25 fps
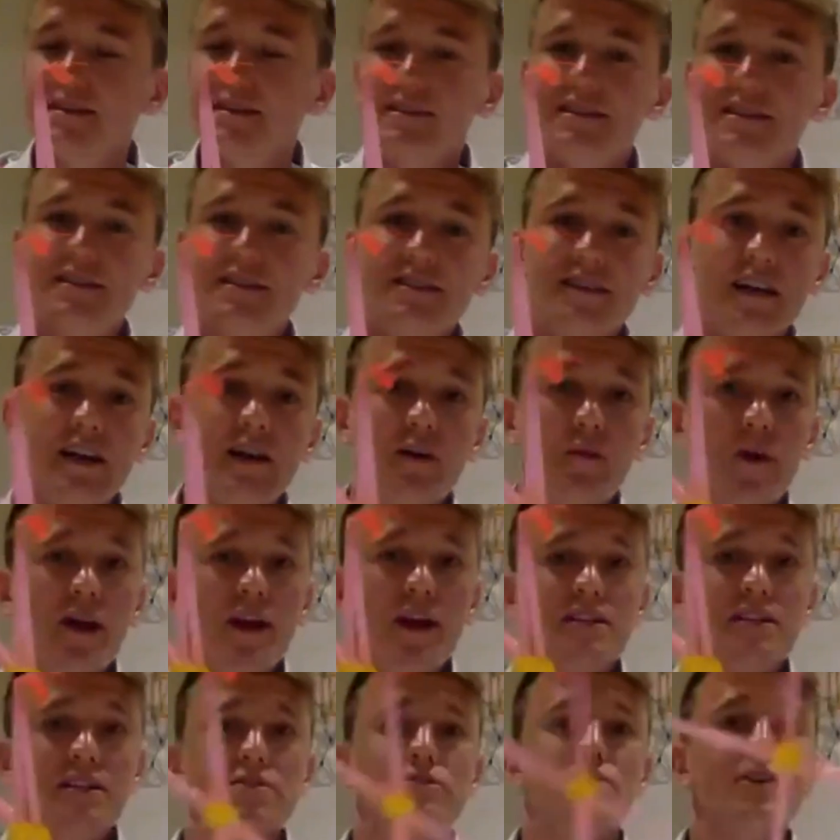this is a
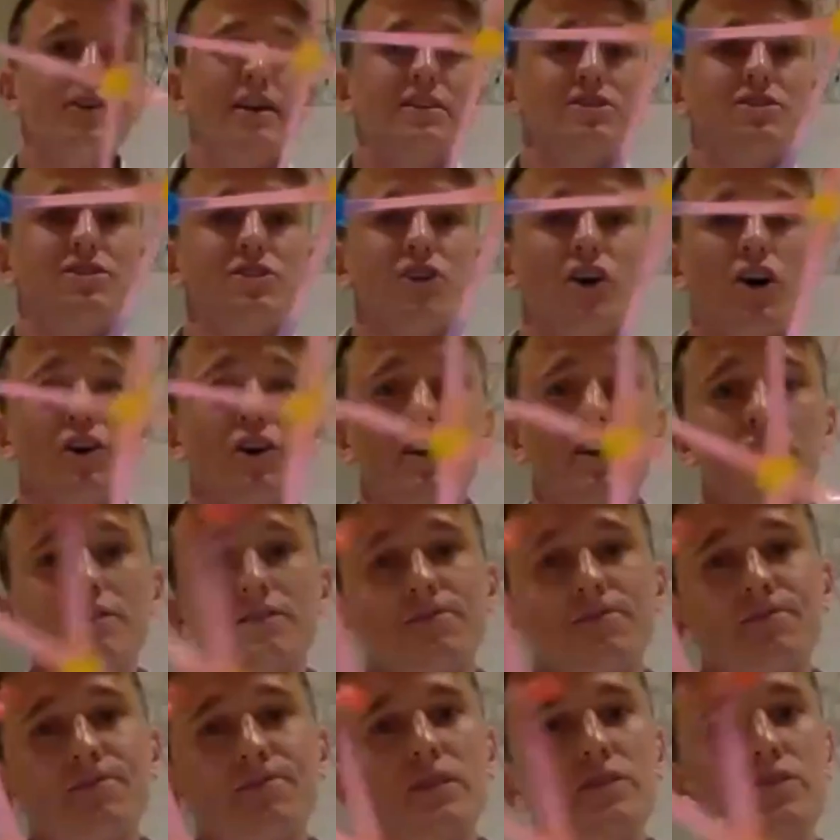great to get started,
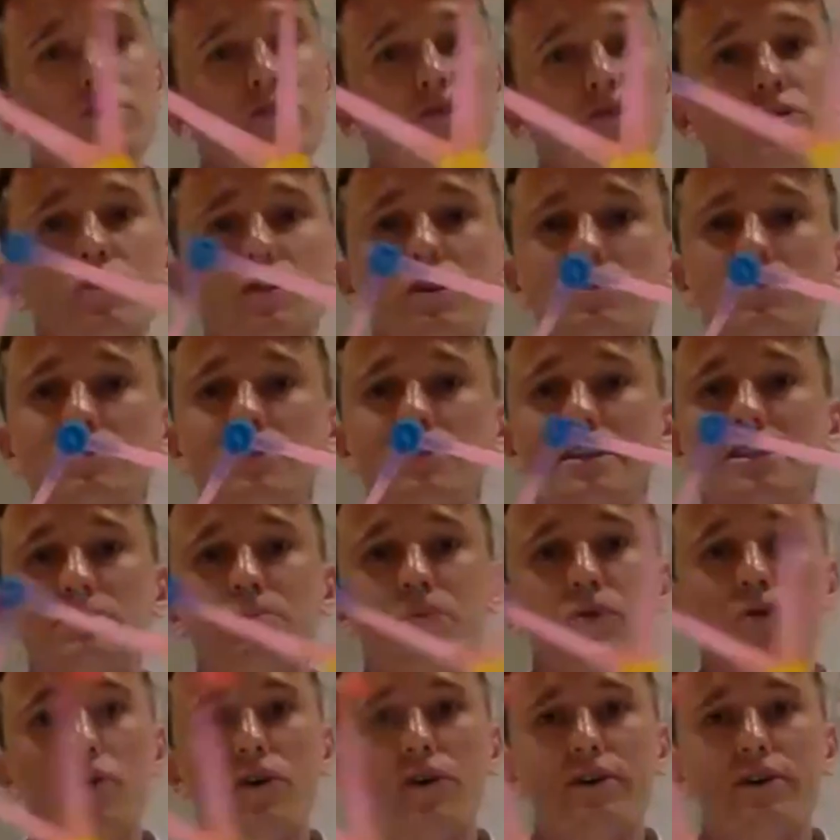to just
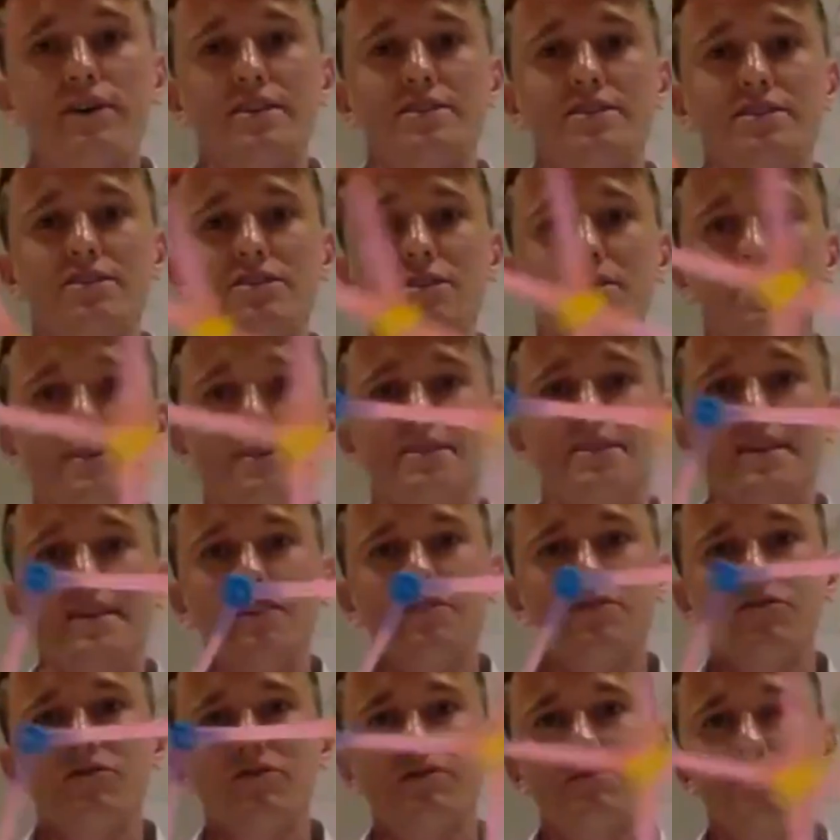explore the system itself.